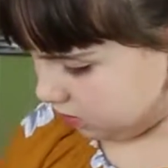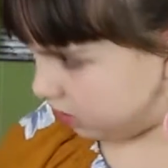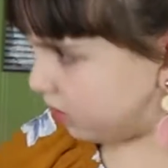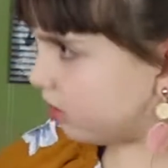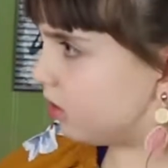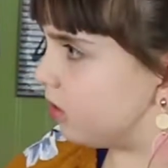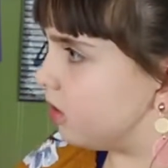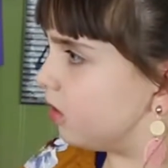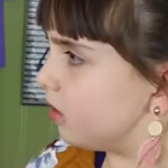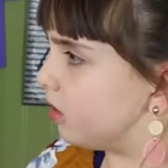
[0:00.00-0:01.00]

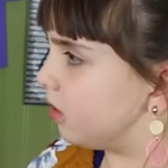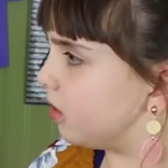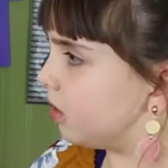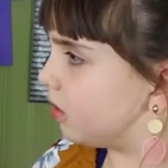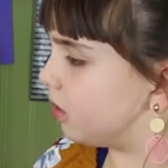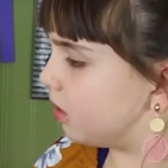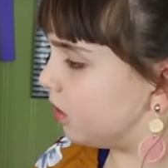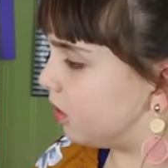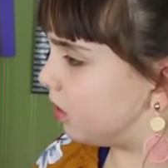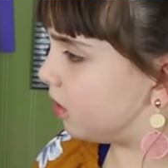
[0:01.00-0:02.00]

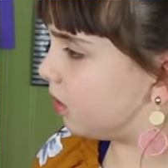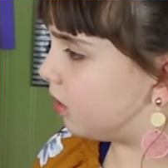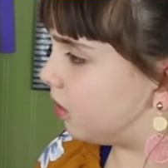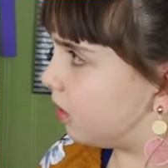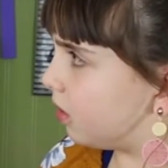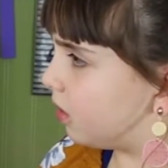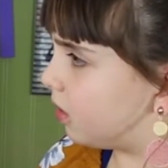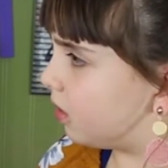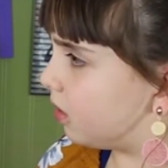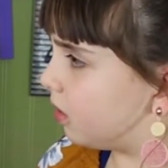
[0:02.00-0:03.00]

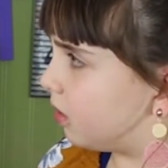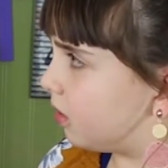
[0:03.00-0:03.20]
[no speech]